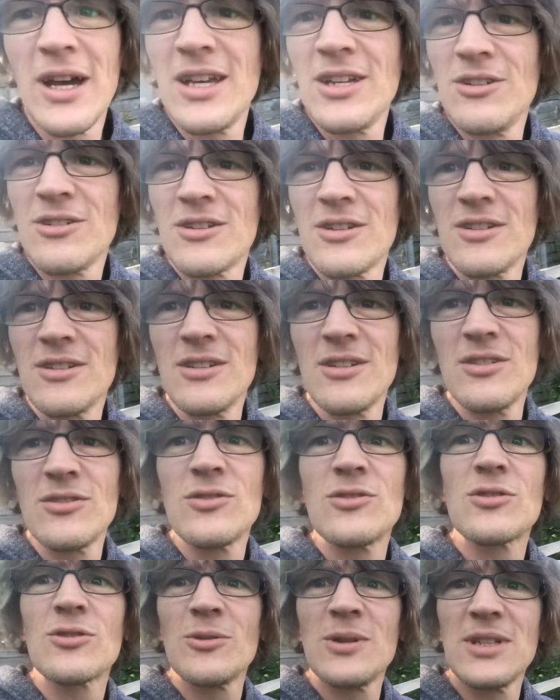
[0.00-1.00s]
you can
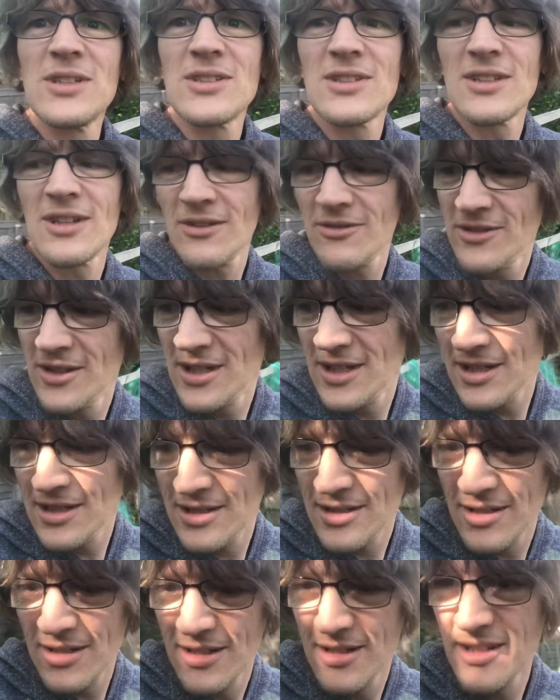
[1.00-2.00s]
squeeze stuff
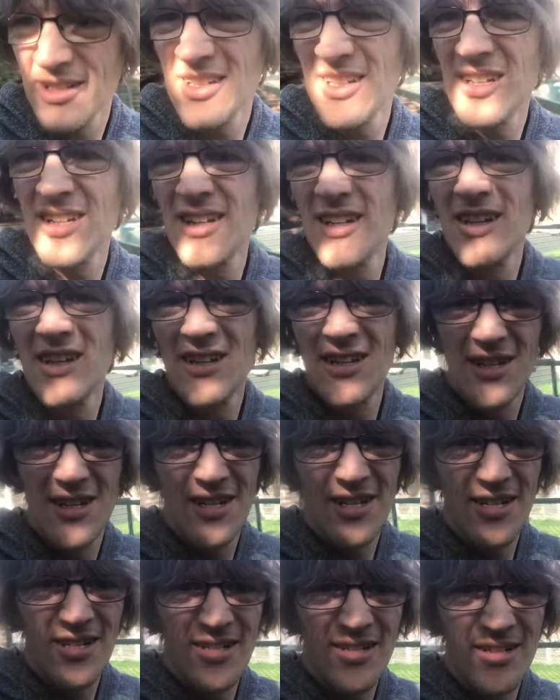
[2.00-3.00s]
in
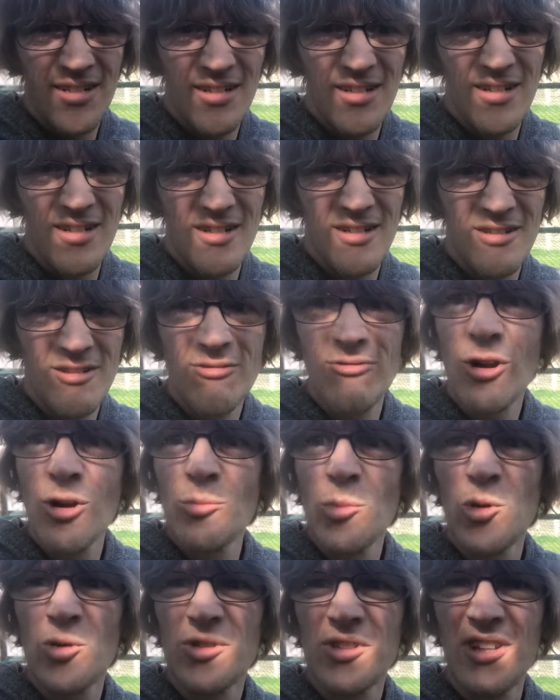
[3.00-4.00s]
and grow
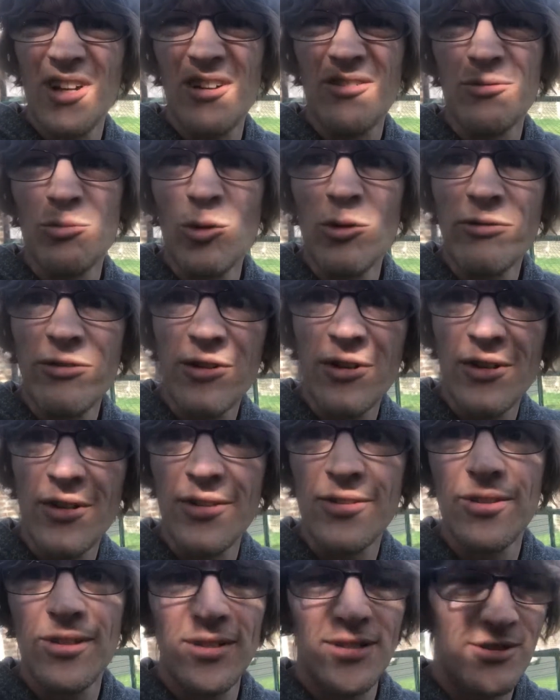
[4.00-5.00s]
more stuff, more
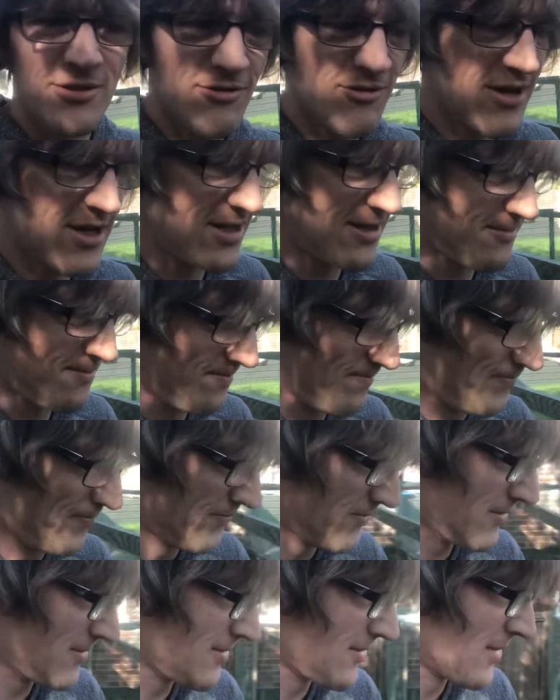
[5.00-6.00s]
variety, is great.
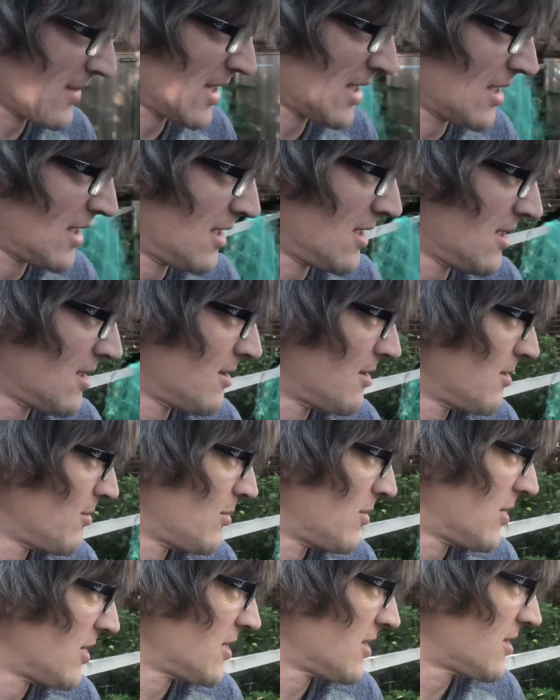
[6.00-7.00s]

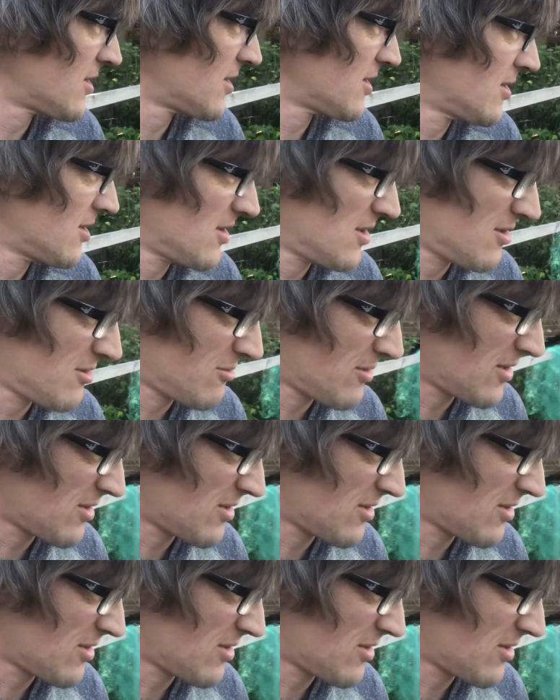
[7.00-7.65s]
But what